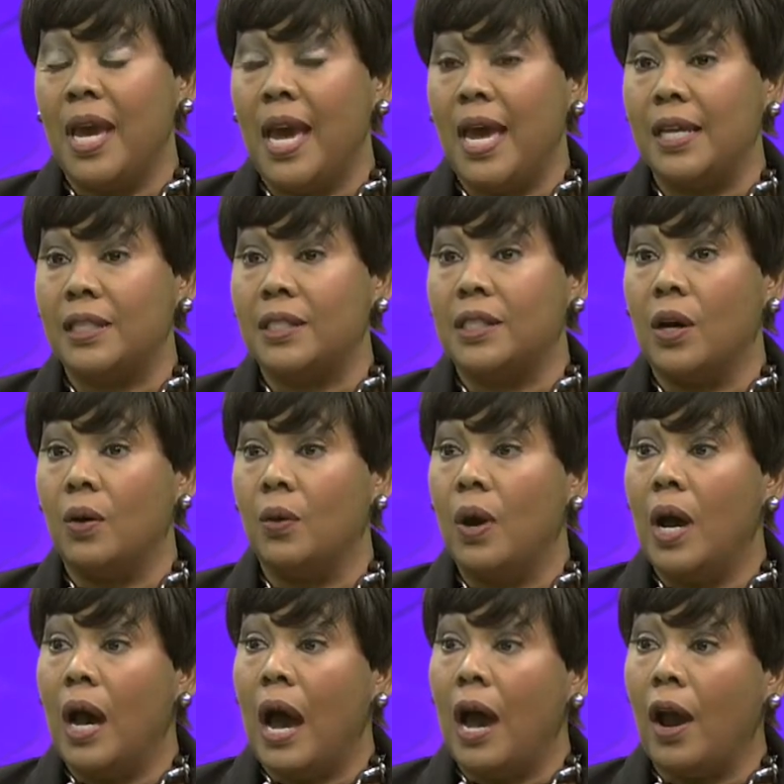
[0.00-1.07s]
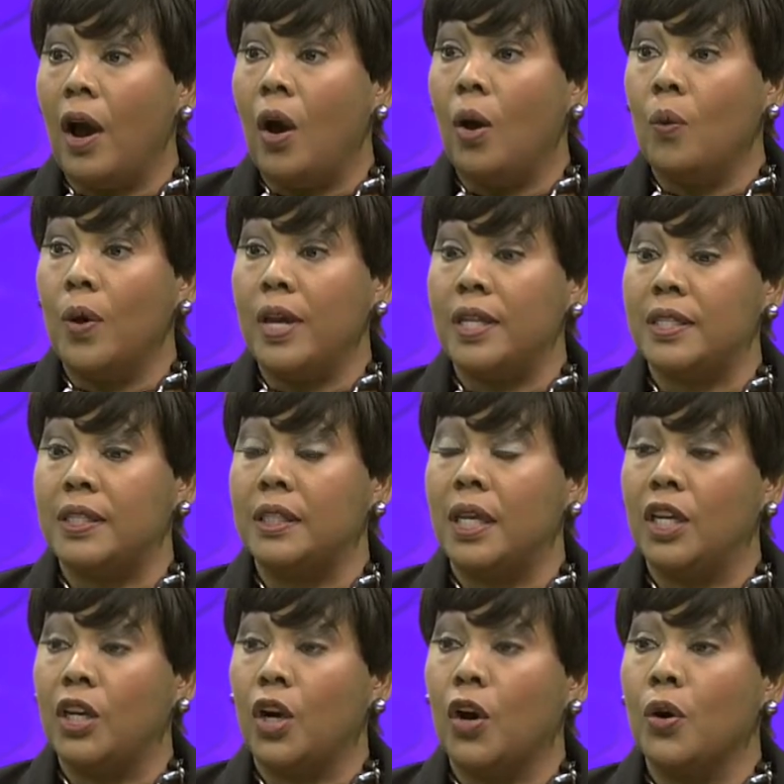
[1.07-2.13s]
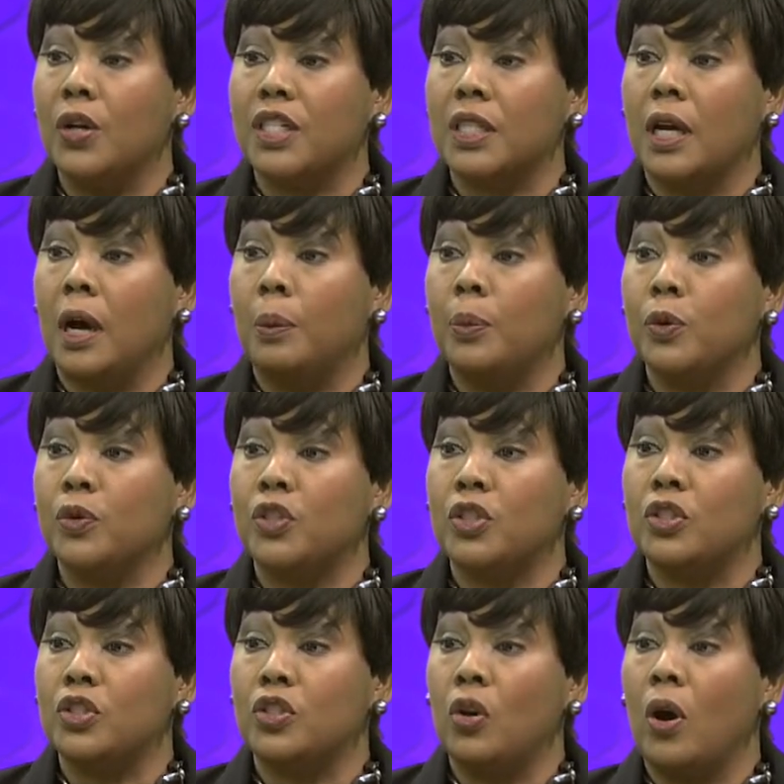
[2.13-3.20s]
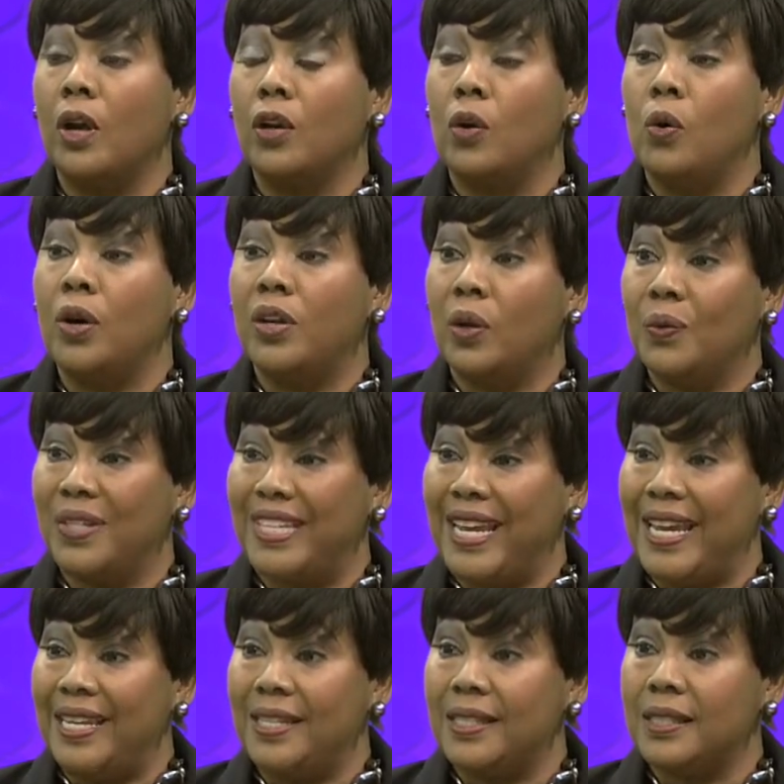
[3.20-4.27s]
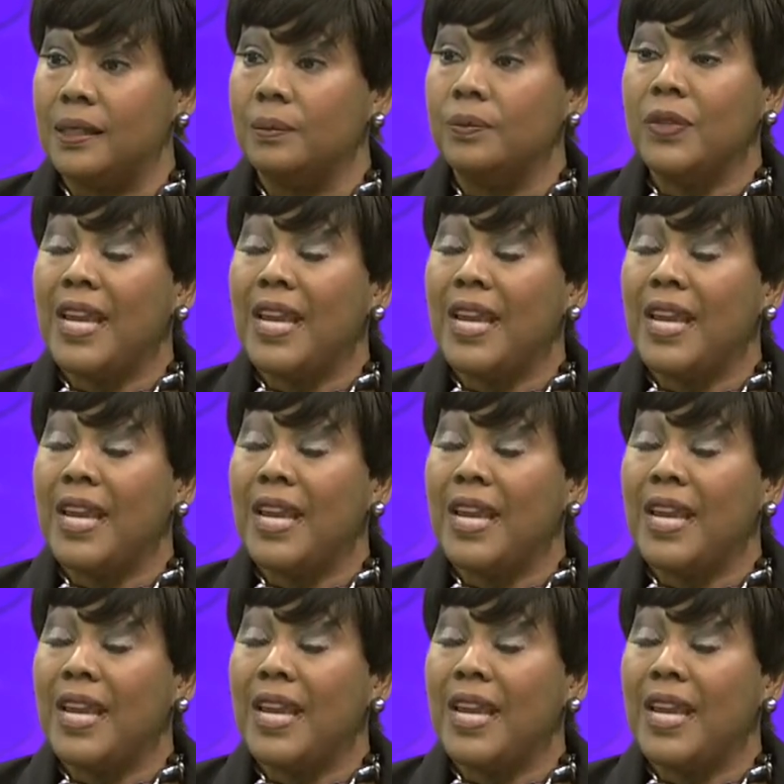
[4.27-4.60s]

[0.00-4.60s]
And so I always encourage couples to start going on dates